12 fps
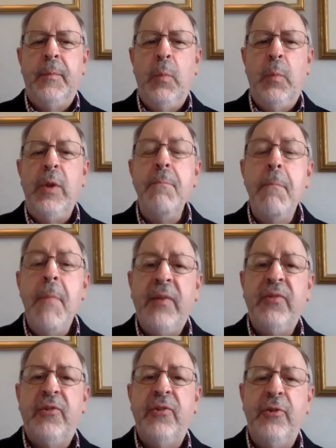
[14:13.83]
We
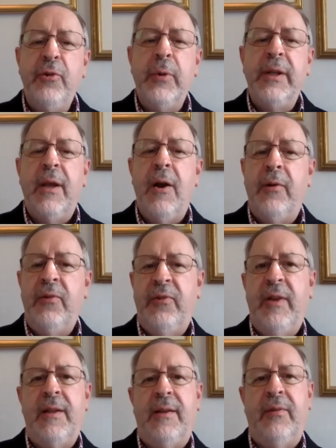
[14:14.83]
must do it
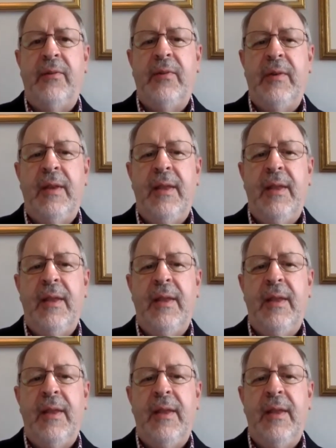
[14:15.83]
ourselves,